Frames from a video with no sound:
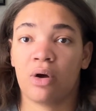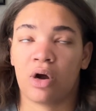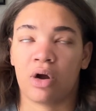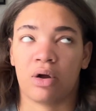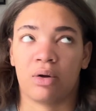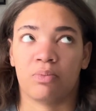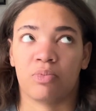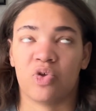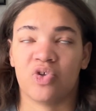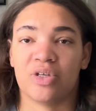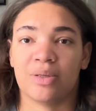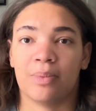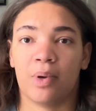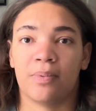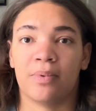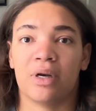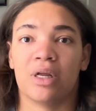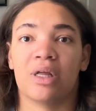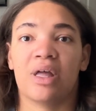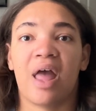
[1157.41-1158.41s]

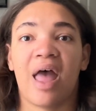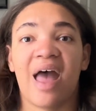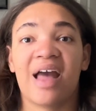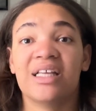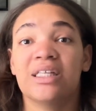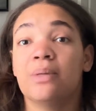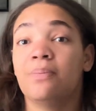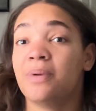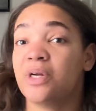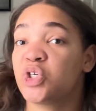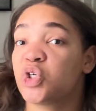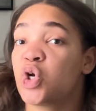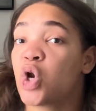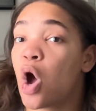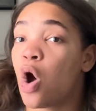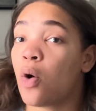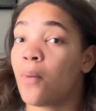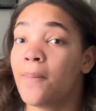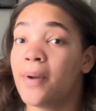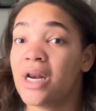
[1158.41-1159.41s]
opening, exhibition
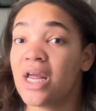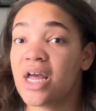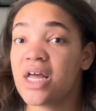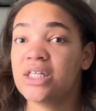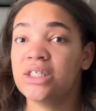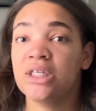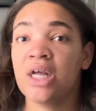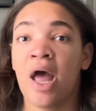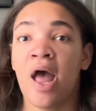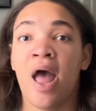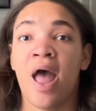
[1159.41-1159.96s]
openings,